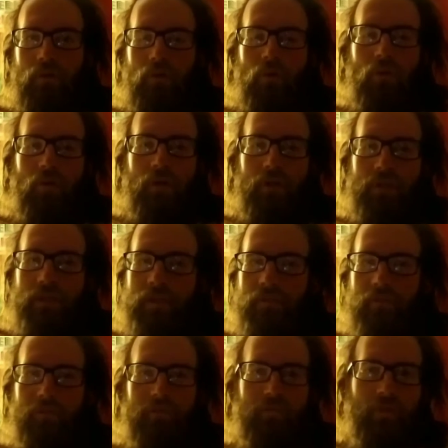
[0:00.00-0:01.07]
or just
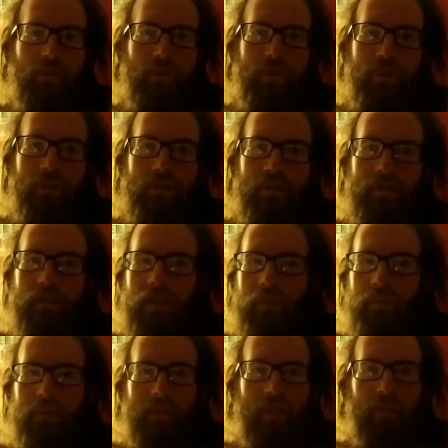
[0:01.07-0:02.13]
different villages, and I'm
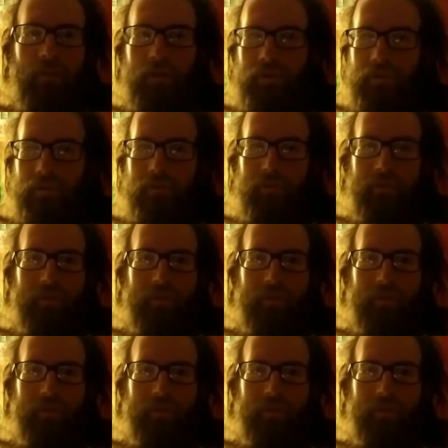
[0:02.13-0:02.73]
just kind of playing around with